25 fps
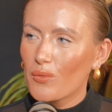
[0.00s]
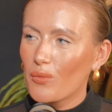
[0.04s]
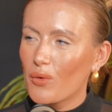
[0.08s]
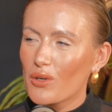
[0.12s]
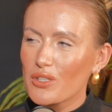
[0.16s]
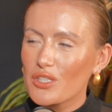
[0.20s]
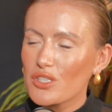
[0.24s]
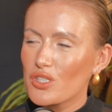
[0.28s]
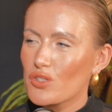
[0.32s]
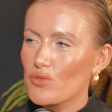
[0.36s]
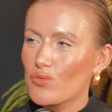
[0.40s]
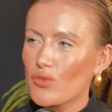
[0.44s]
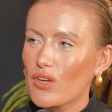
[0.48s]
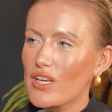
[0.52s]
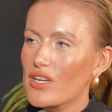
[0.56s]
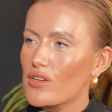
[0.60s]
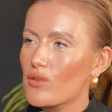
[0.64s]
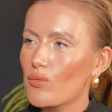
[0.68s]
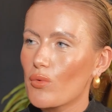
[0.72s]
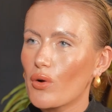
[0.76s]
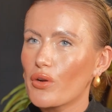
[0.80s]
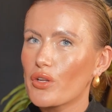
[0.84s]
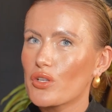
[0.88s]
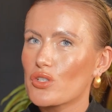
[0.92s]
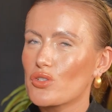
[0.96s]
What did you read,
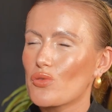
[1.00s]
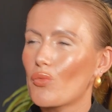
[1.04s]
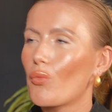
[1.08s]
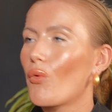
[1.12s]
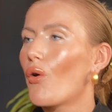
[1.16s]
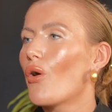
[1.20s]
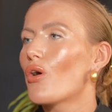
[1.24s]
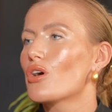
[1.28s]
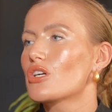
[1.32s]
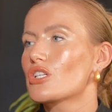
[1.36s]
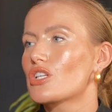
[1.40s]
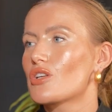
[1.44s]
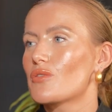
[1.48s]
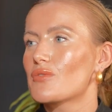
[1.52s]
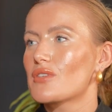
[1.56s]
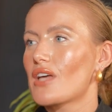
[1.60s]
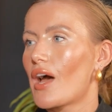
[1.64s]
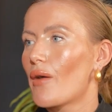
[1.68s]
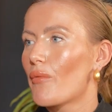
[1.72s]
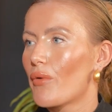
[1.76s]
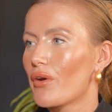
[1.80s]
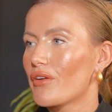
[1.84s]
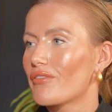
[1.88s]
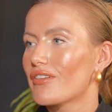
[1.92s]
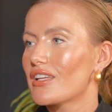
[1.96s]
or what did you watch that was
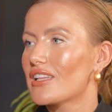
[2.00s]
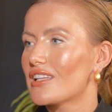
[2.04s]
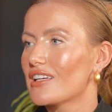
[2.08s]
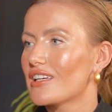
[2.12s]
like, I want to read